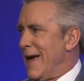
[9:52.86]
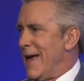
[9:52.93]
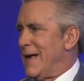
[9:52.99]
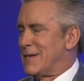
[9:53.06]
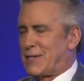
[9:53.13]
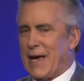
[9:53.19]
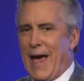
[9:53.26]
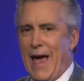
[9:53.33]

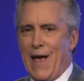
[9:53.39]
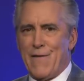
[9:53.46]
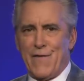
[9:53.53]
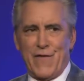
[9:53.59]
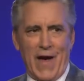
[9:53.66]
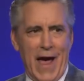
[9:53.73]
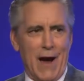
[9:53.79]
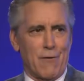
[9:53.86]
is a
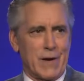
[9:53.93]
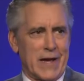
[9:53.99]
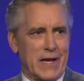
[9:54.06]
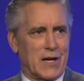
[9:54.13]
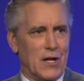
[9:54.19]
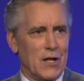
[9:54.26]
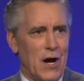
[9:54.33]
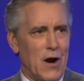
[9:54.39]
very
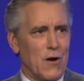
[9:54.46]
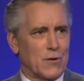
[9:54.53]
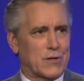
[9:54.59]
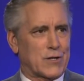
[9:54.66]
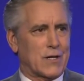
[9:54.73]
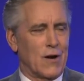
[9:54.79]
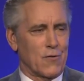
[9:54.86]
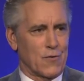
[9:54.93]

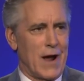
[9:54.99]
close